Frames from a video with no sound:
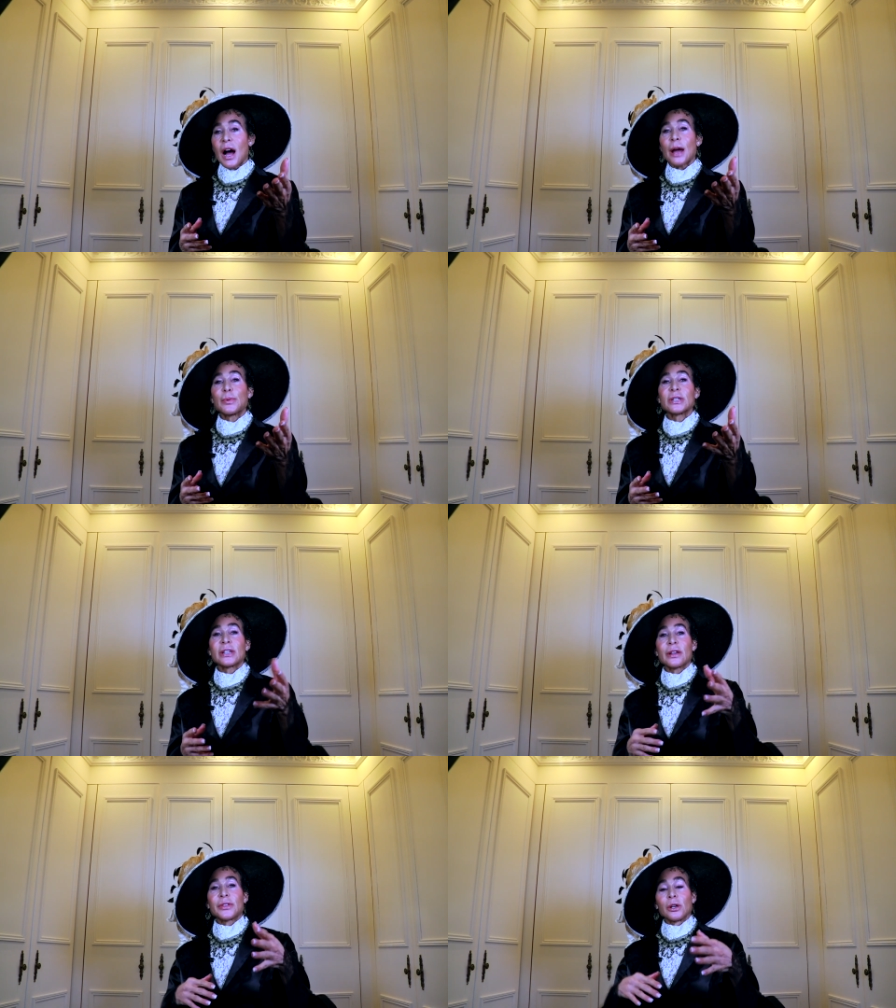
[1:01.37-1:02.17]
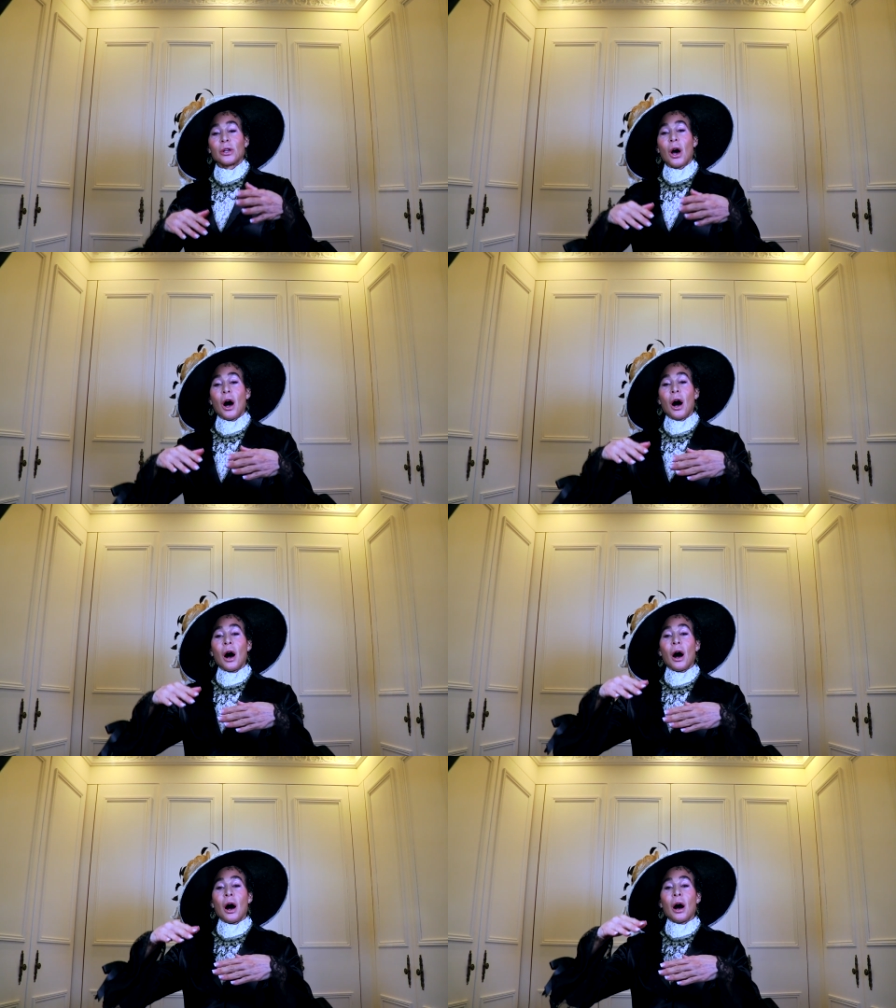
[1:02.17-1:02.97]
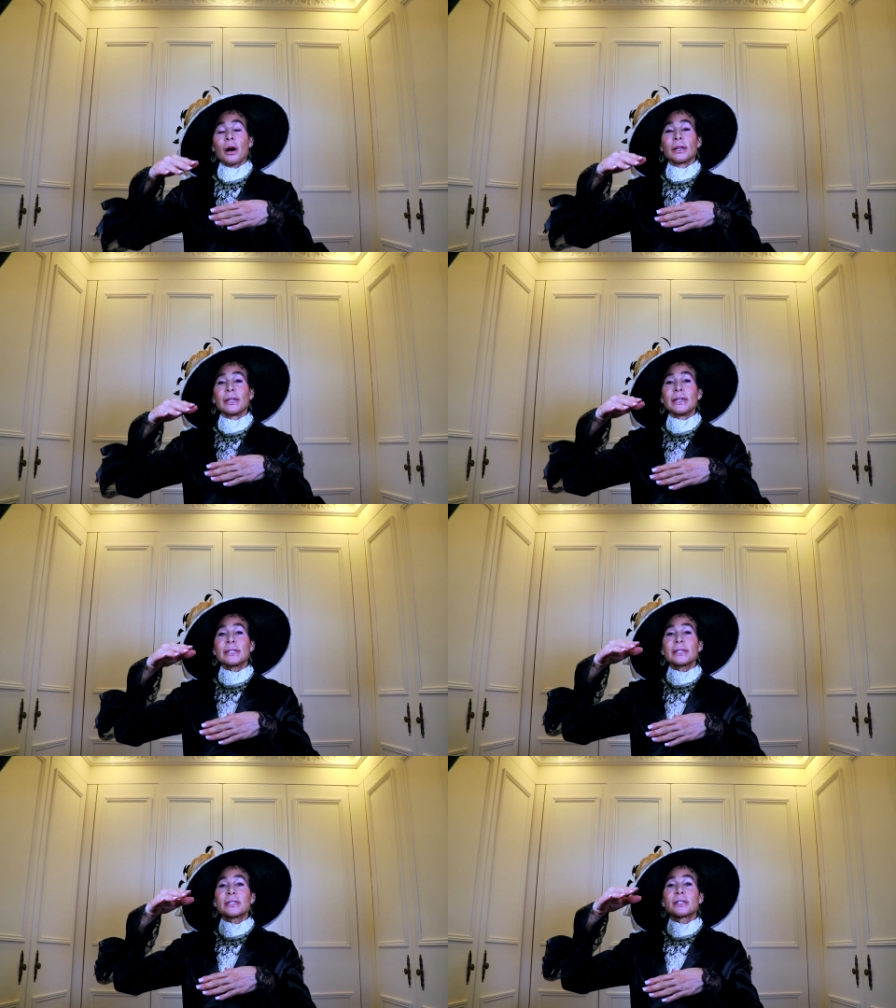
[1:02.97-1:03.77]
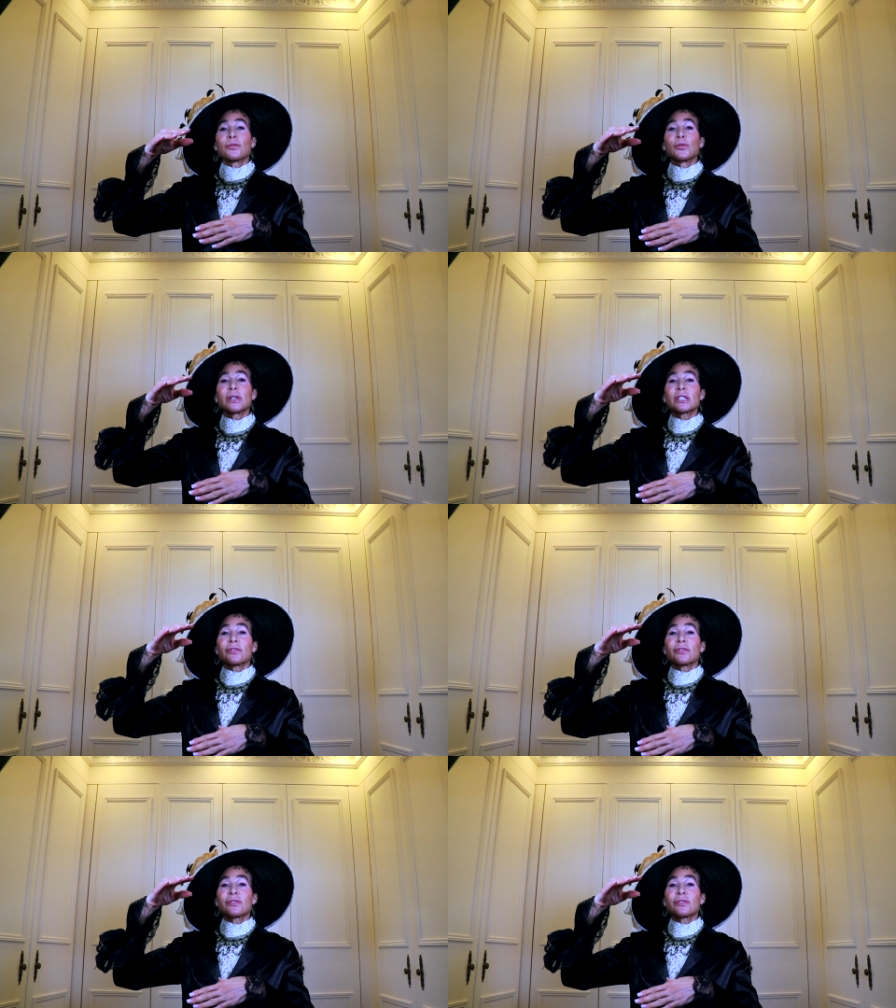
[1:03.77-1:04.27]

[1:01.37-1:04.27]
I presented the long list of risk